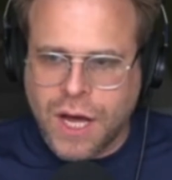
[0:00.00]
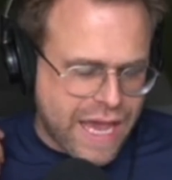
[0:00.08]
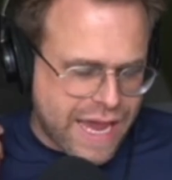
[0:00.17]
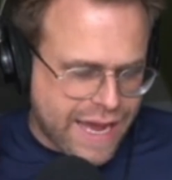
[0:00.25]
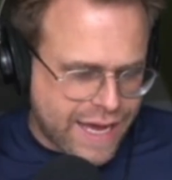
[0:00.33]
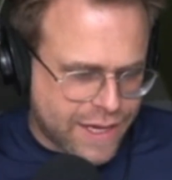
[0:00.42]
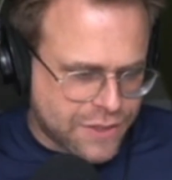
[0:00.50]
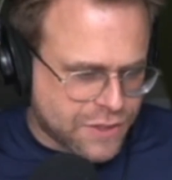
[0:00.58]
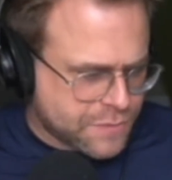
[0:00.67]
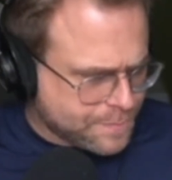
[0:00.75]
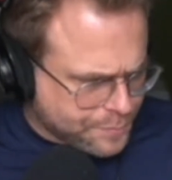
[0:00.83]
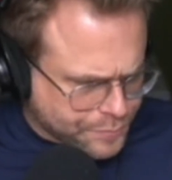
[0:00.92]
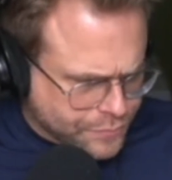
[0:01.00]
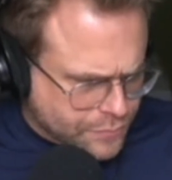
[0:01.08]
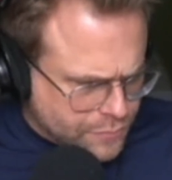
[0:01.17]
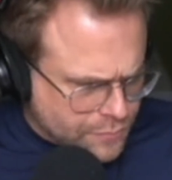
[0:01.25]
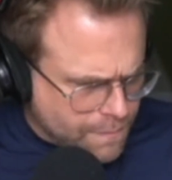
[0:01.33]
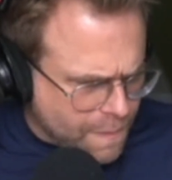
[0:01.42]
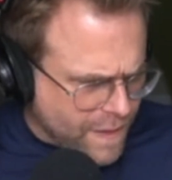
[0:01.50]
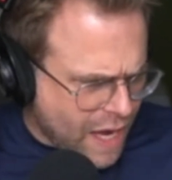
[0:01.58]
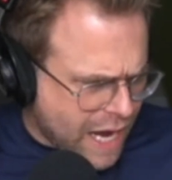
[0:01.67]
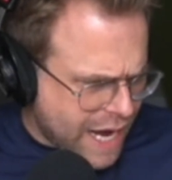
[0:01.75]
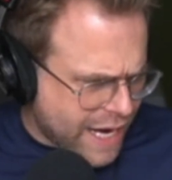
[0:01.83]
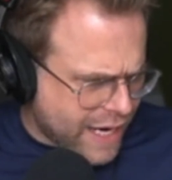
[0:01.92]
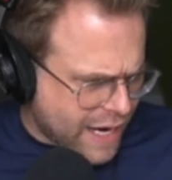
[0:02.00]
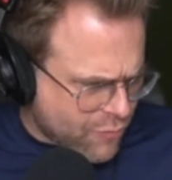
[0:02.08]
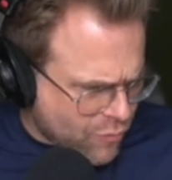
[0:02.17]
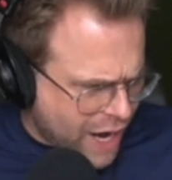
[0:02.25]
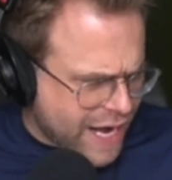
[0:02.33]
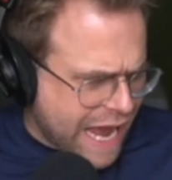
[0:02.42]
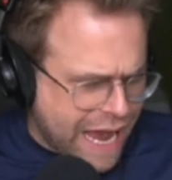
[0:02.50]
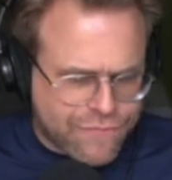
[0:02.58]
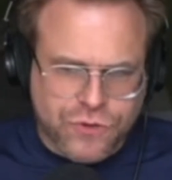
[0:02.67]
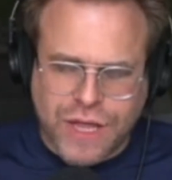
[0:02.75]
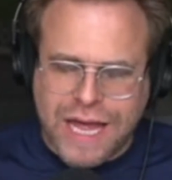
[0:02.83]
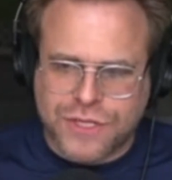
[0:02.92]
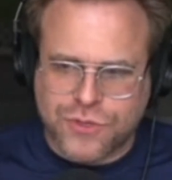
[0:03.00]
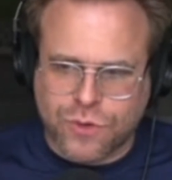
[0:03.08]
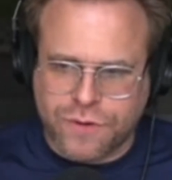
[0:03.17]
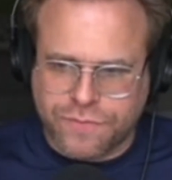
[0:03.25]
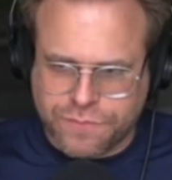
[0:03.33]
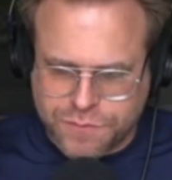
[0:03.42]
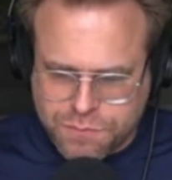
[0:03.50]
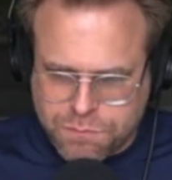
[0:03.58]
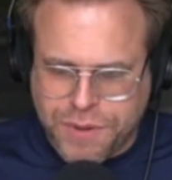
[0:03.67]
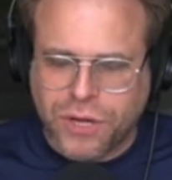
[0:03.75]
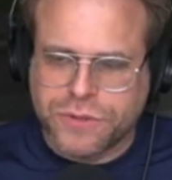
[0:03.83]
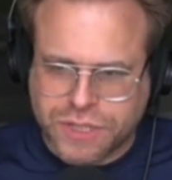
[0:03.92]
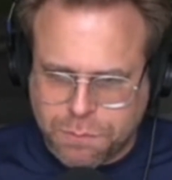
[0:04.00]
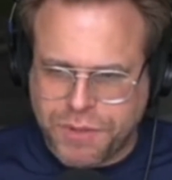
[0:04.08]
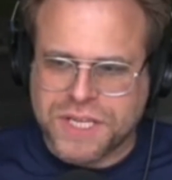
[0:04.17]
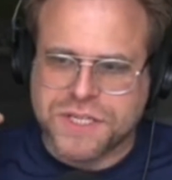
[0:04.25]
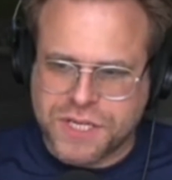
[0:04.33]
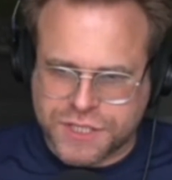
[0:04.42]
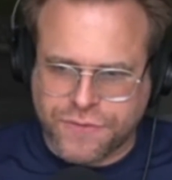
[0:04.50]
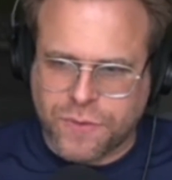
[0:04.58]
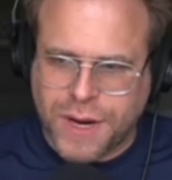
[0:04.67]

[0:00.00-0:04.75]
And I, right after that, sort of built a business for